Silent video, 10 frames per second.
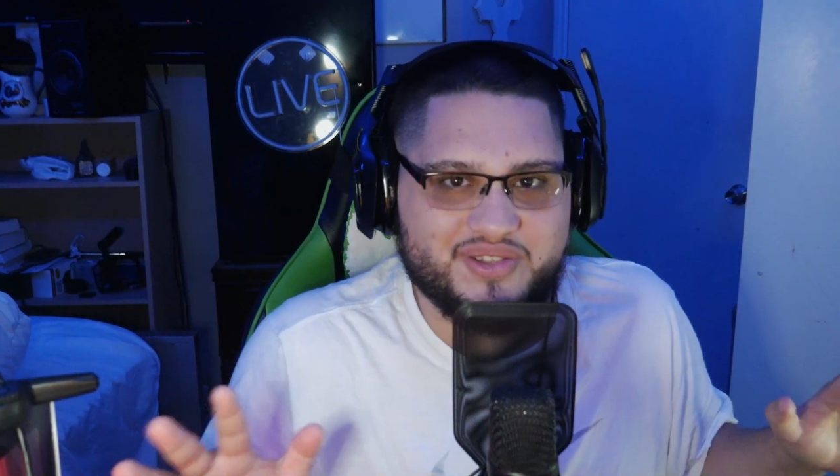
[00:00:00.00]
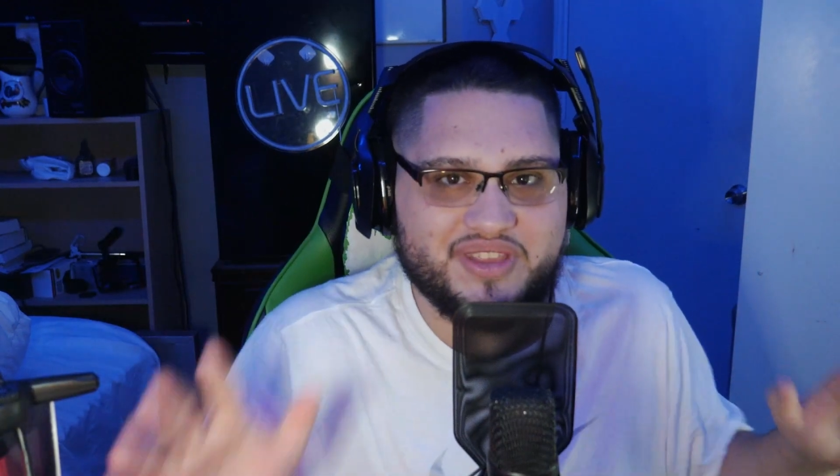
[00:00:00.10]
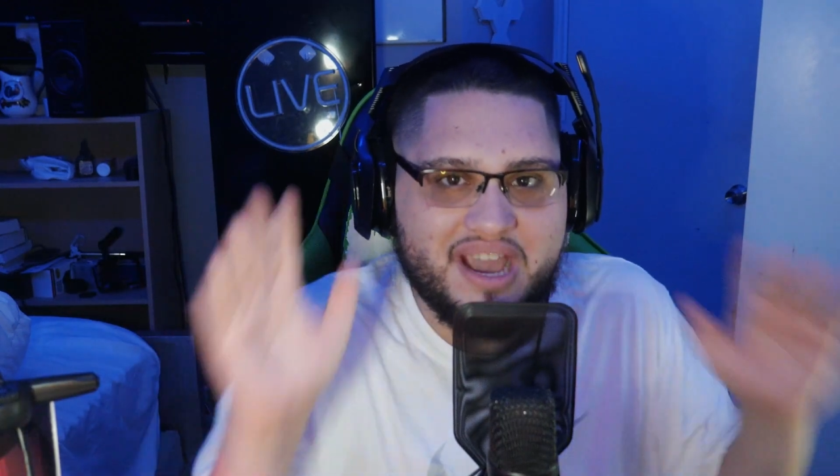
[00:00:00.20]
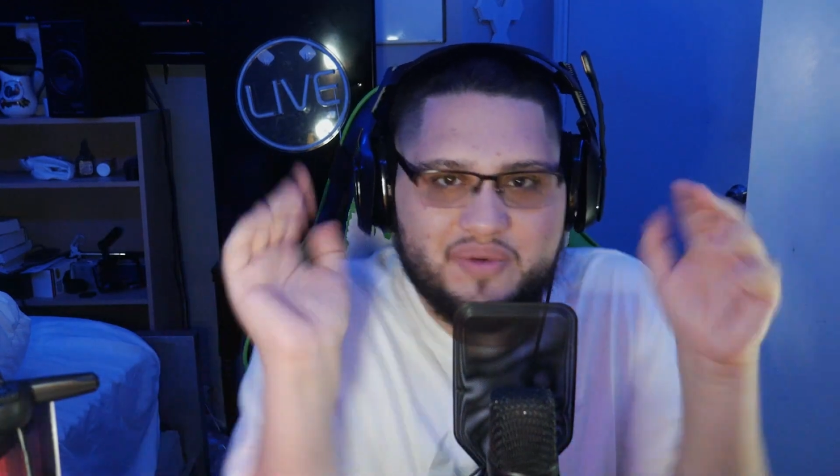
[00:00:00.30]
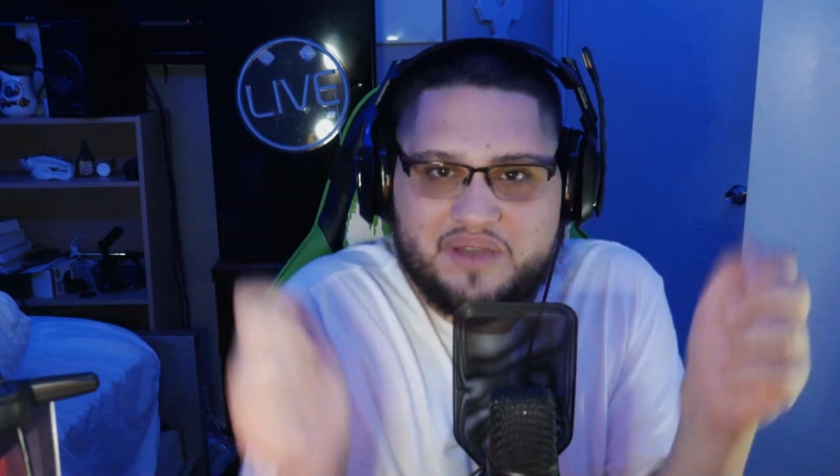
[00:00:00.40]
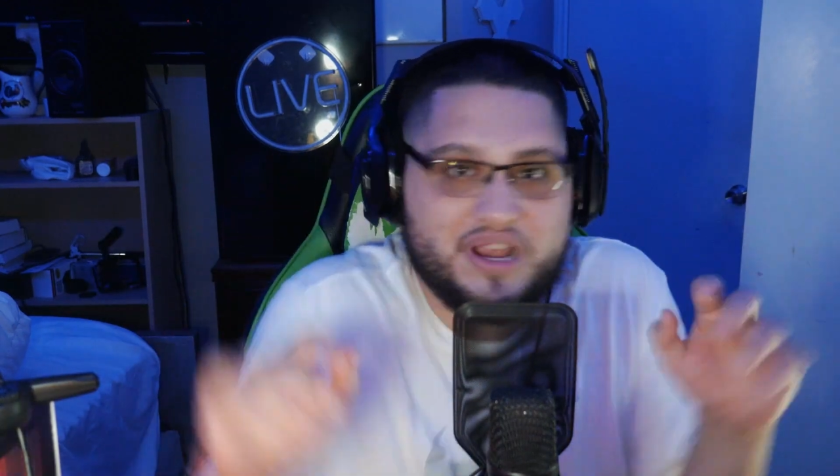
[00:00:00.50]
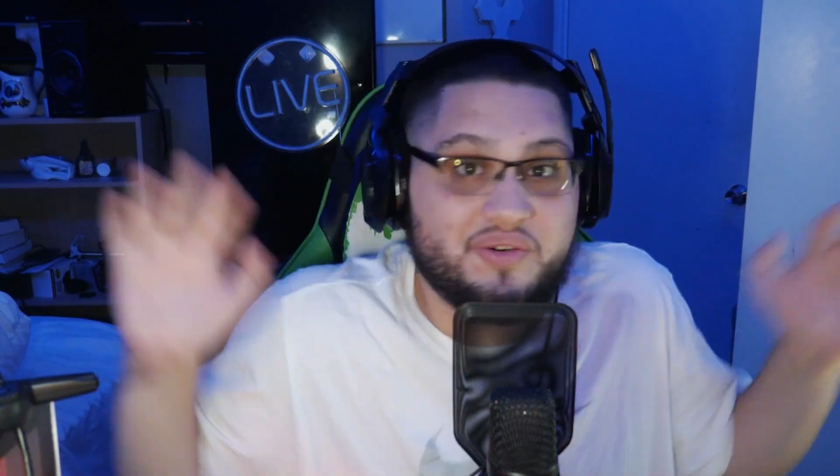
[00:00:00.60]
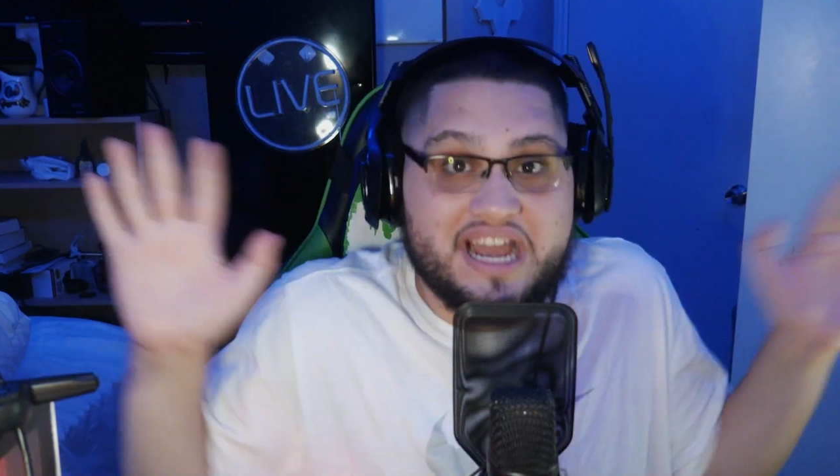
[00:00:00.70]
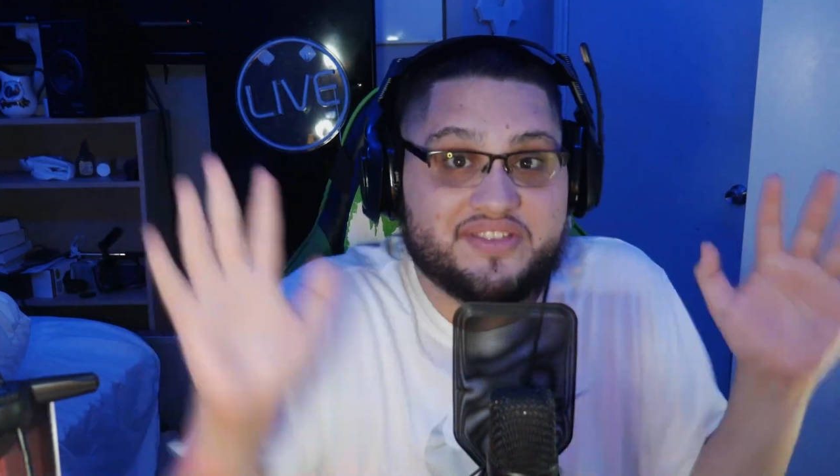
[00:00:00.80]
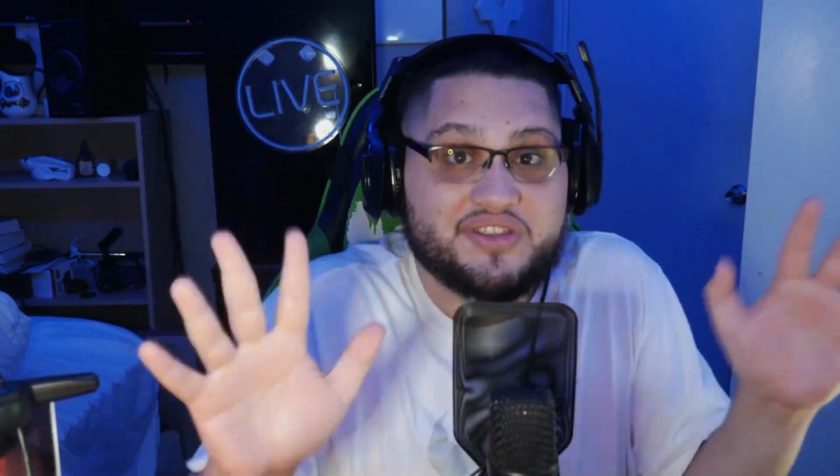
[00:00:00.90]
So that way we
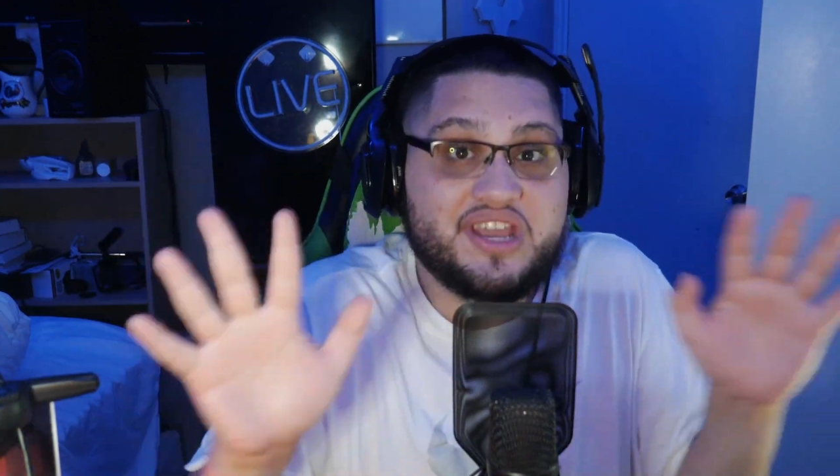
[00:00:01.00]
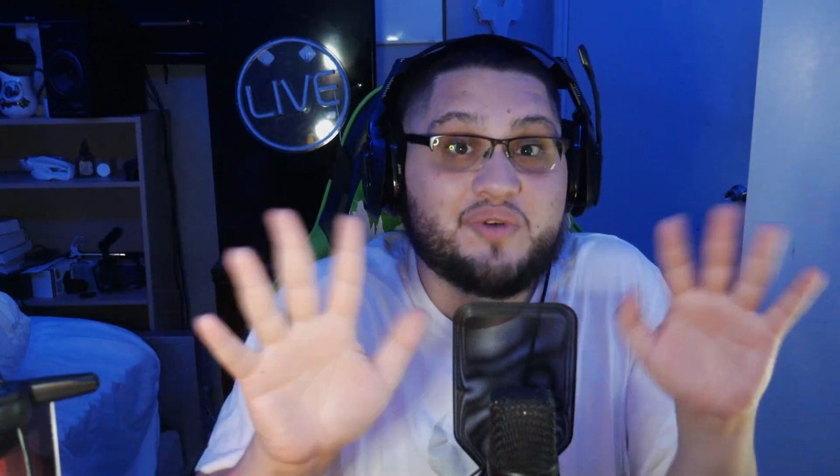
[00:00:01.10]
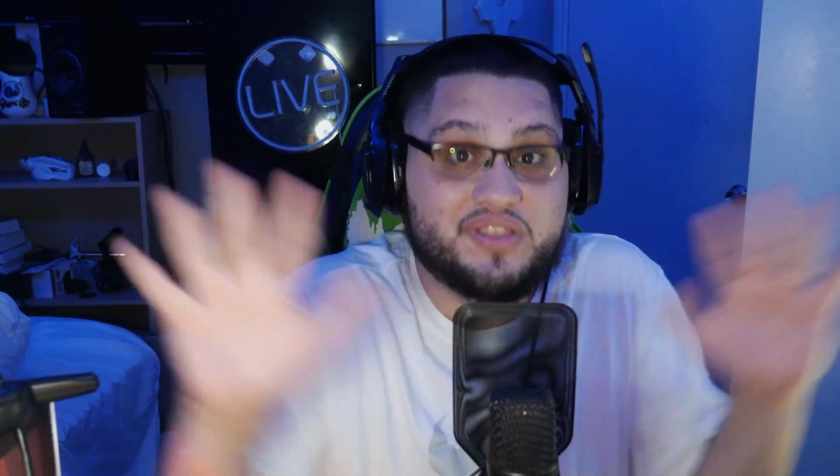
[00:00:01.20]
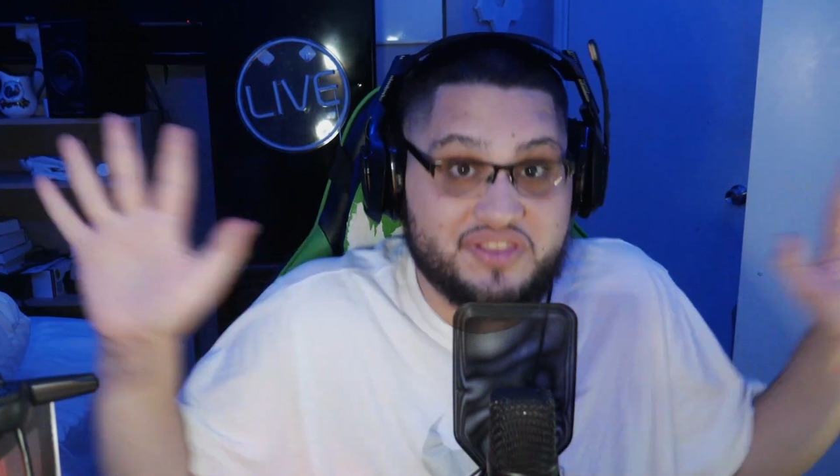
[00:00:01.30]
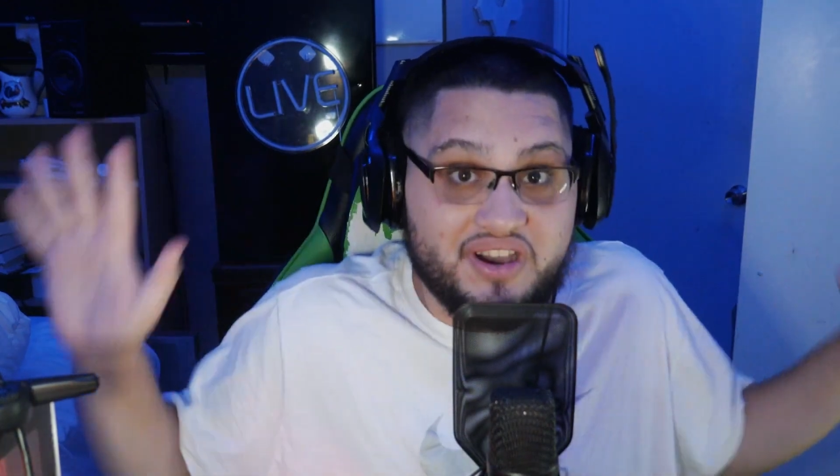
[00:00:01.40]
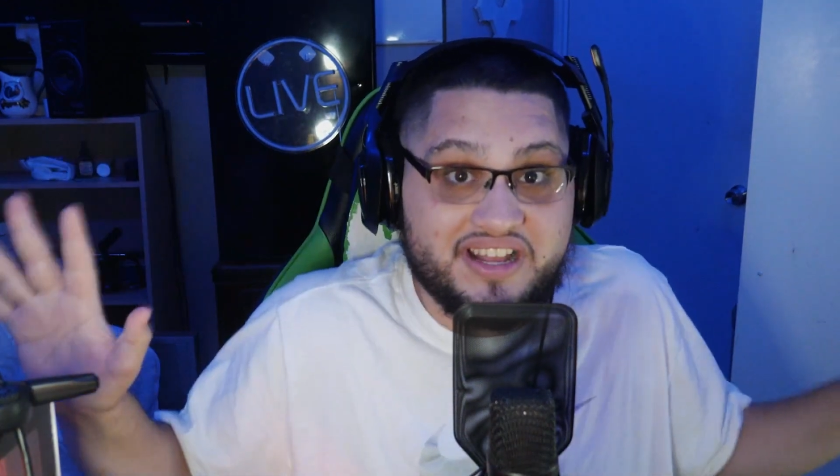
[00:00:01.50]
don't have to deal with none